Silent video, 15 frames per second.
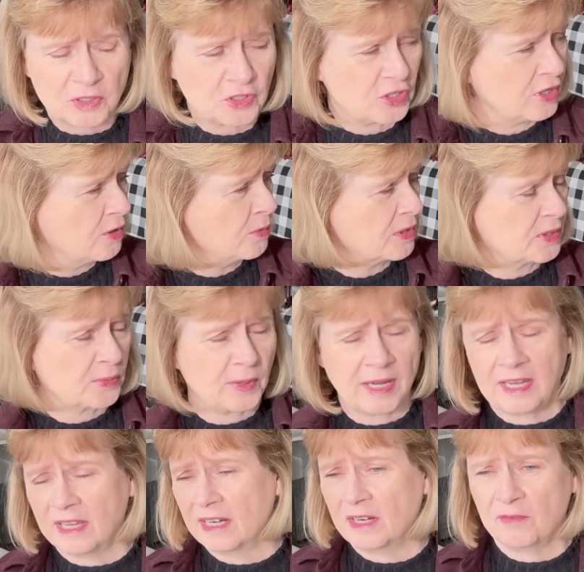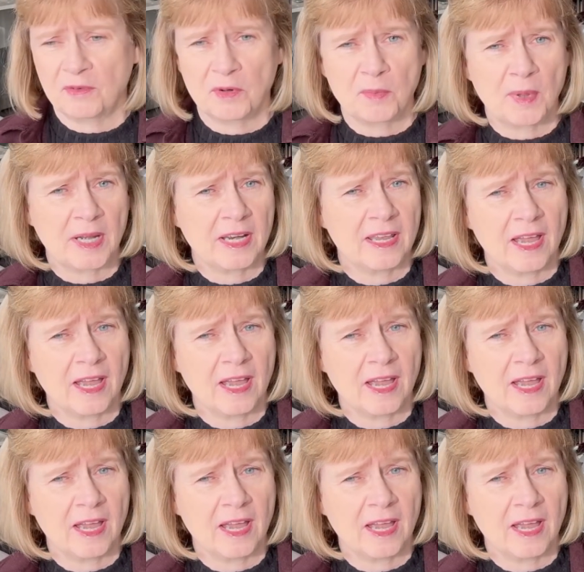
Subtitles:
She was waking everybody